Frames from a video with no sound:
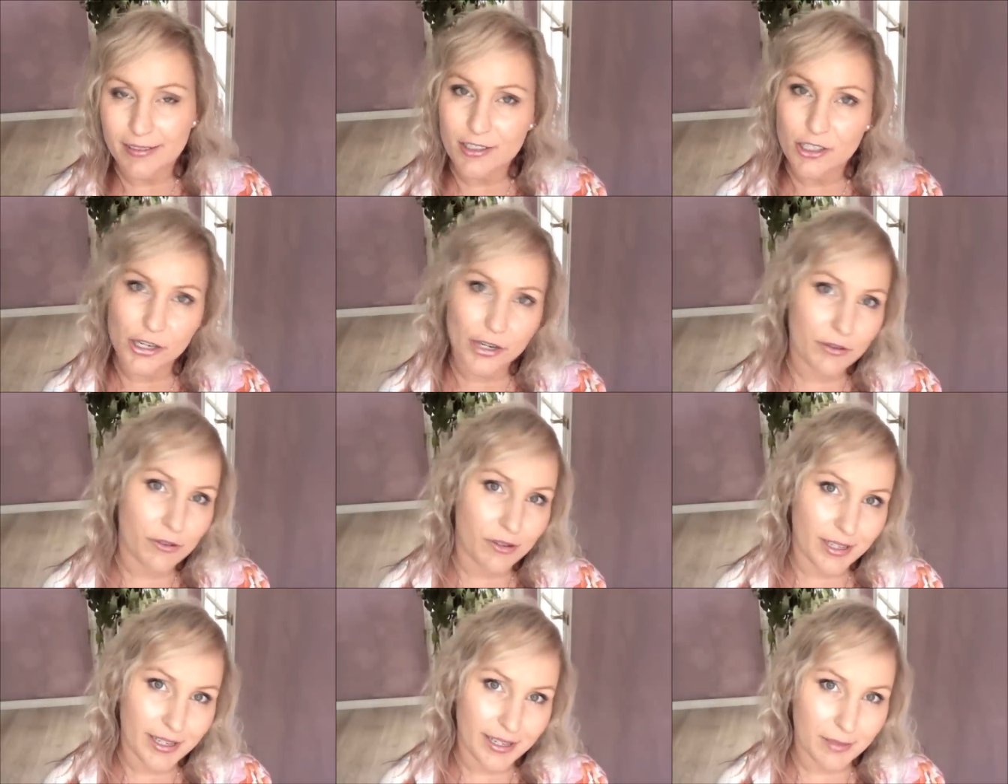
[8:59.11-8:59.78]

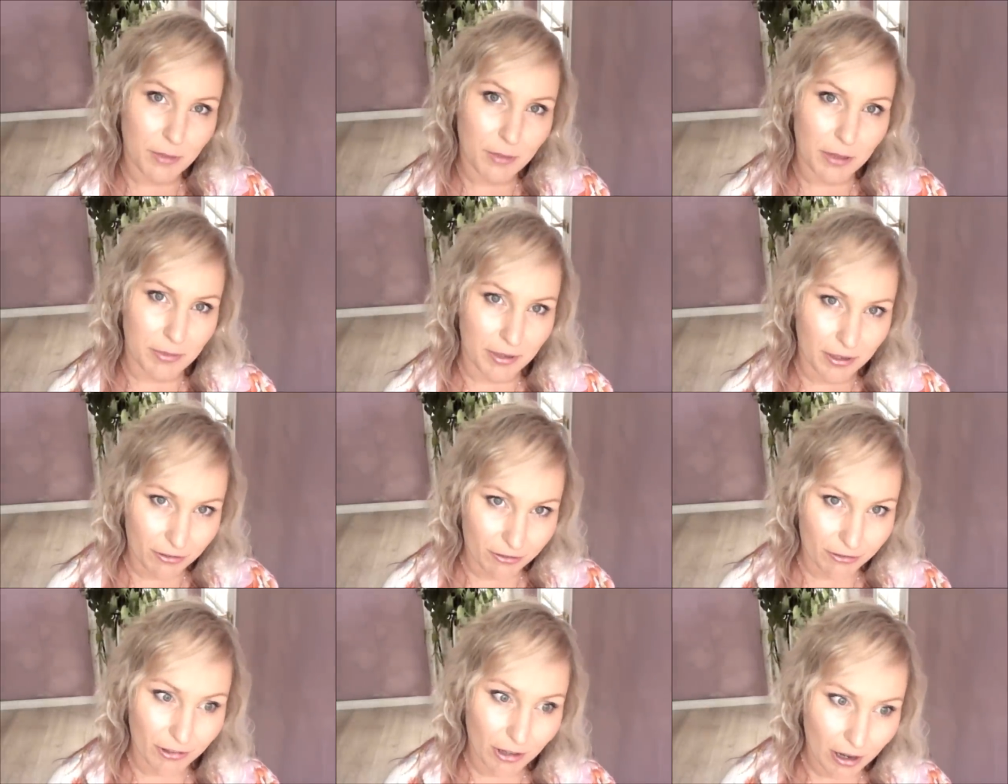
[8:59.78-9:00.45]
Generally it might be
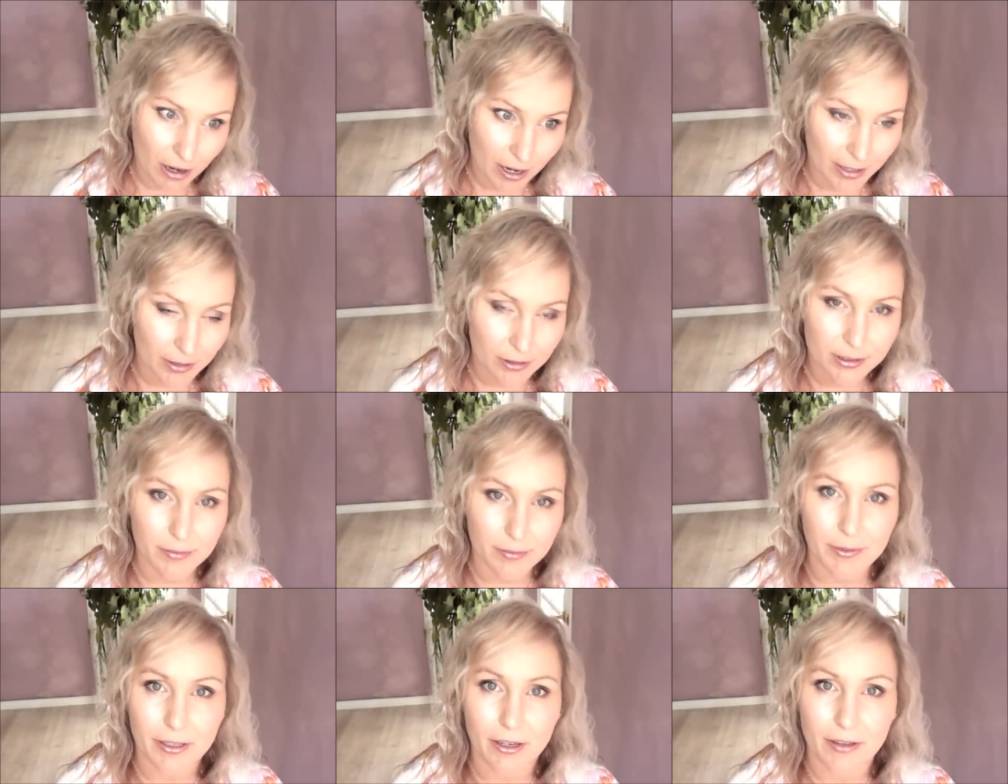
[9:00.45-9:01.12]
a fly or
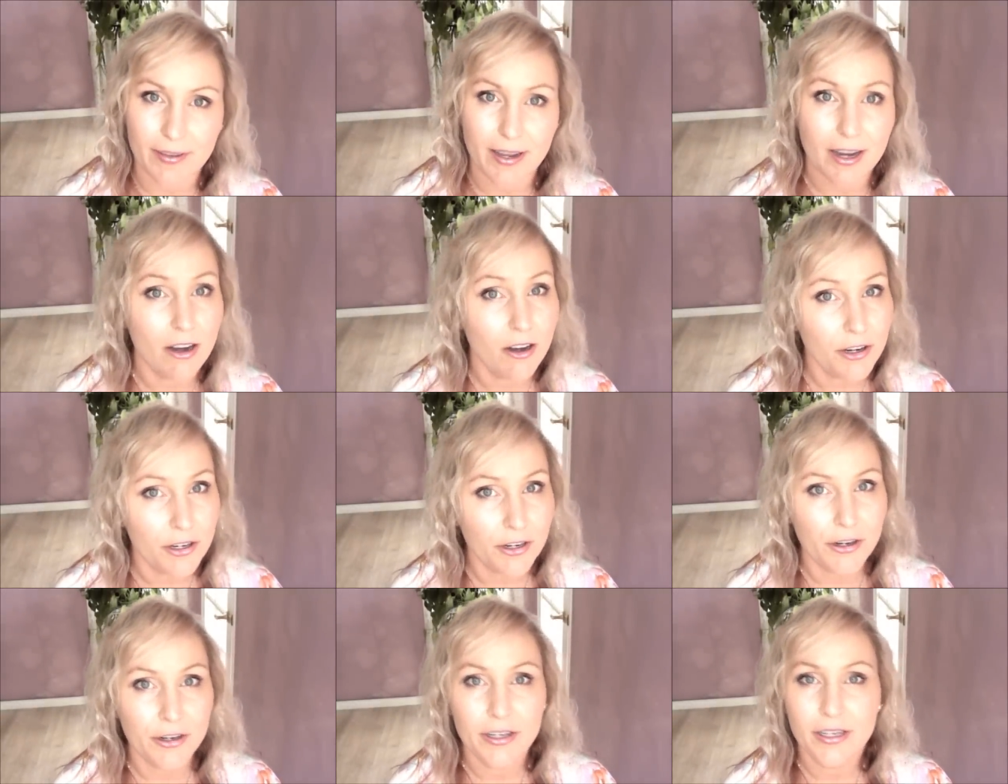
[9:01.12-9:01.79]
something like that. Oh
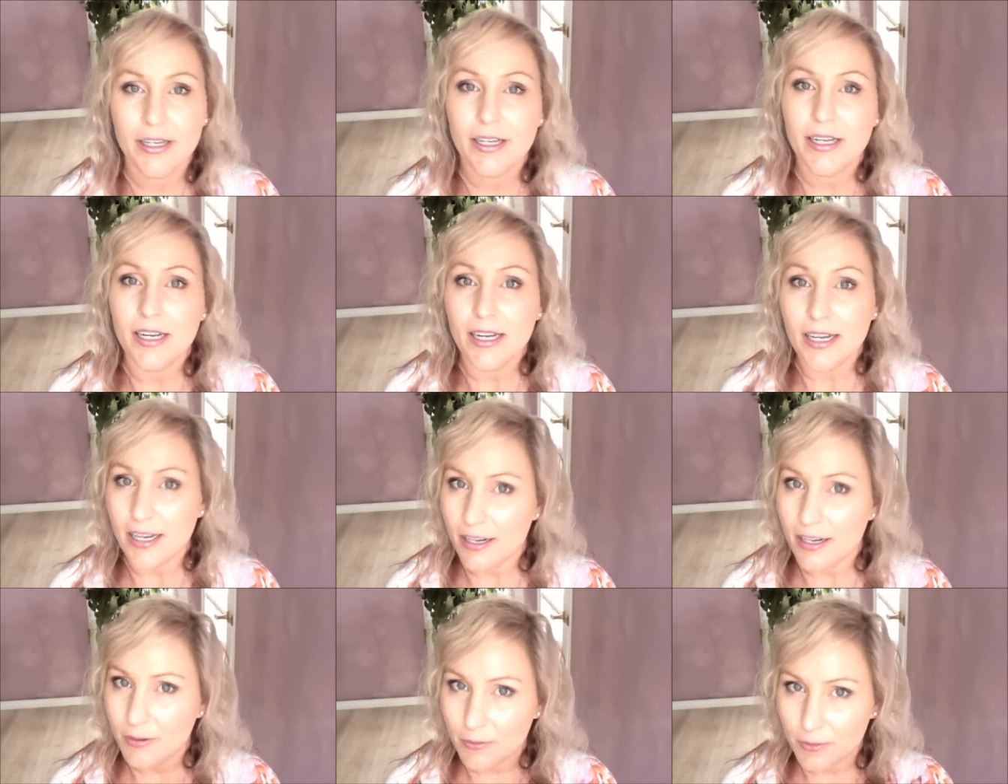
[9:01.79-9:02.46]
no,
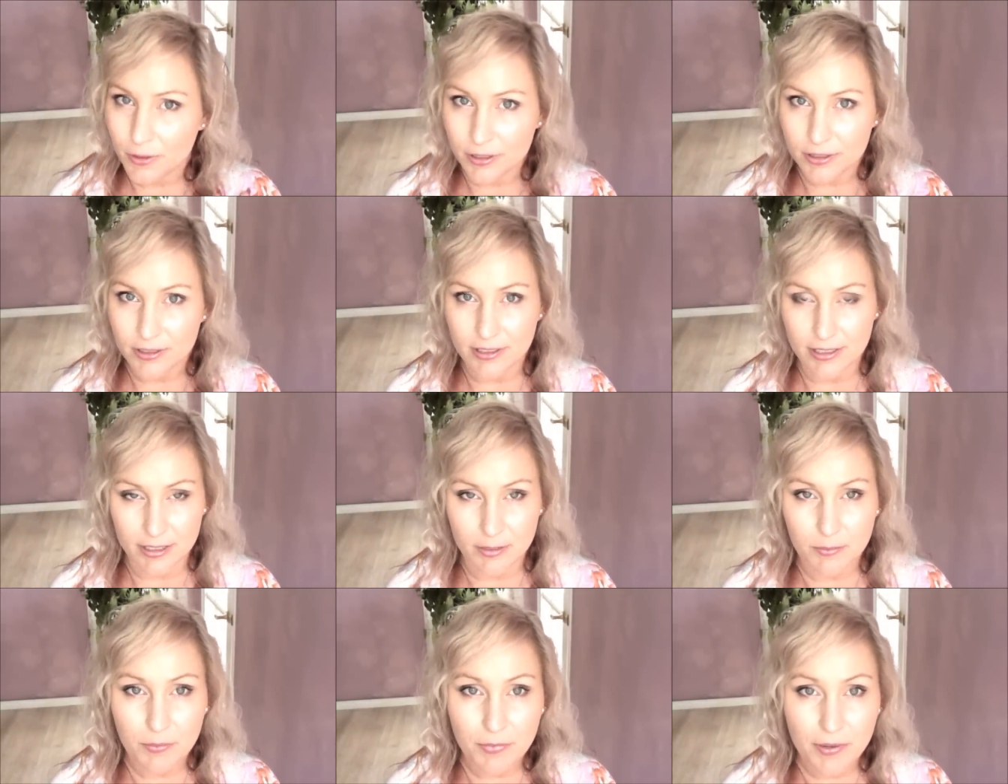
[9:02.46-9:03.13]
it was
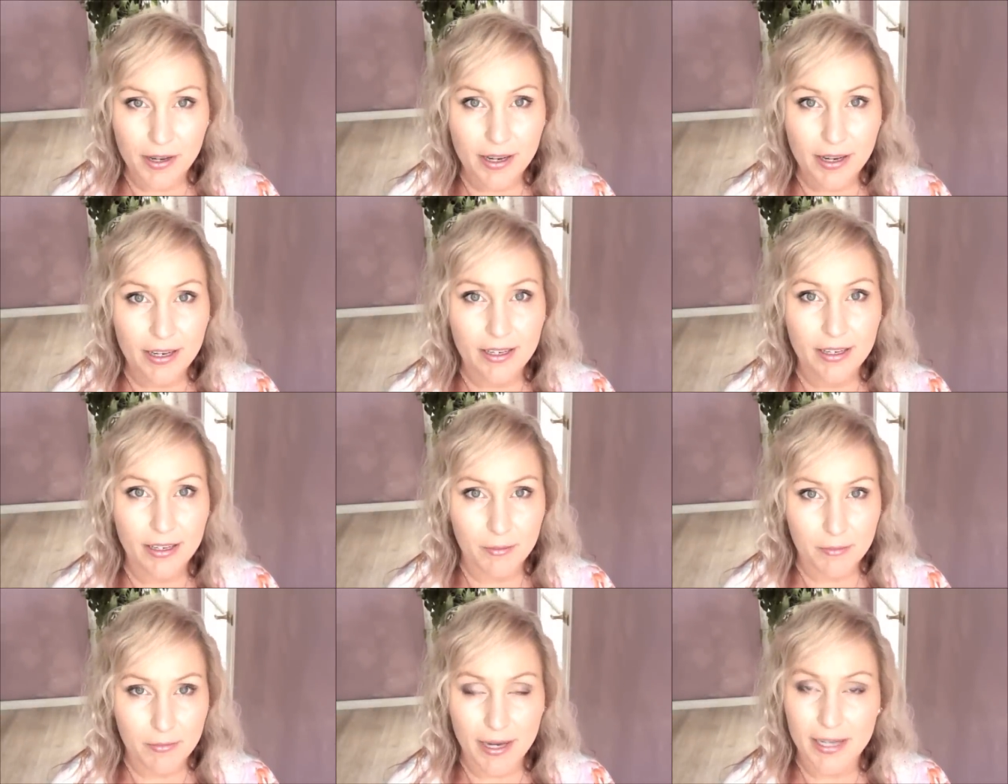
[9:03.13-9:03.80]
this
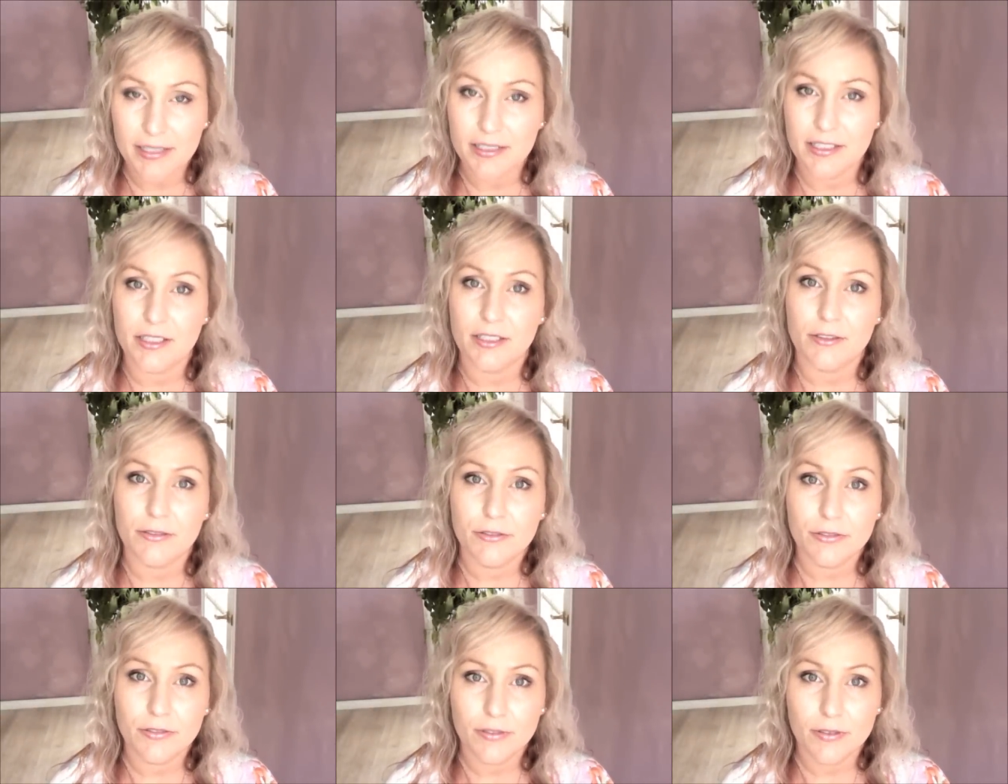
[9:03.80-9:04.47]
big,
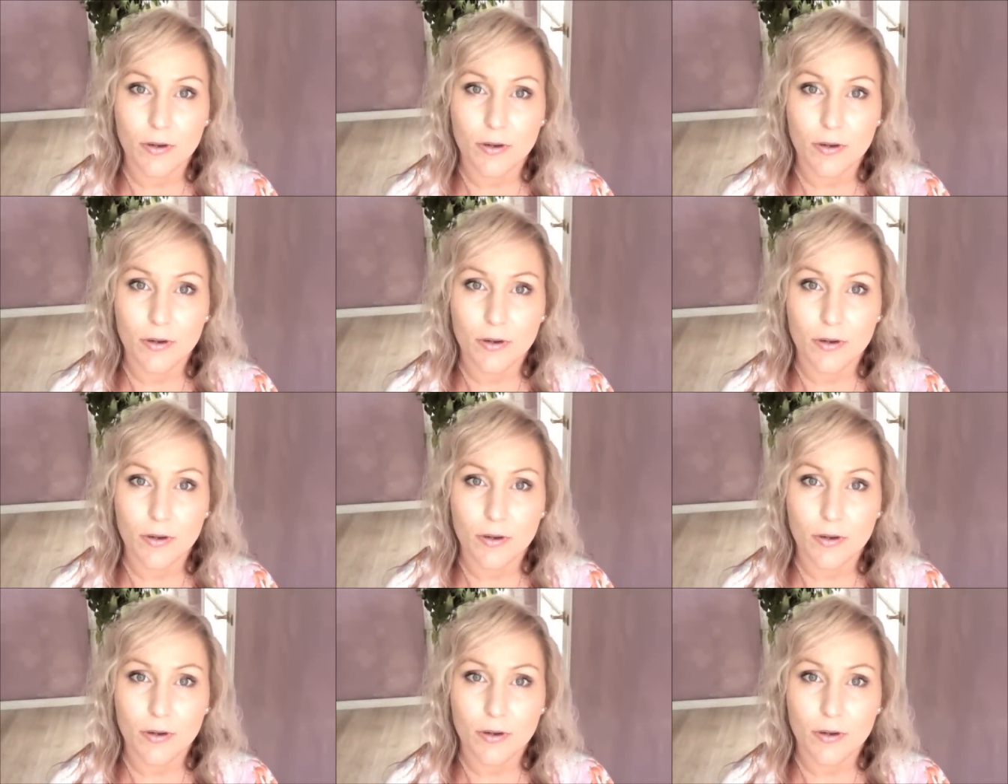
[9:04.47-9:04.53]
massive,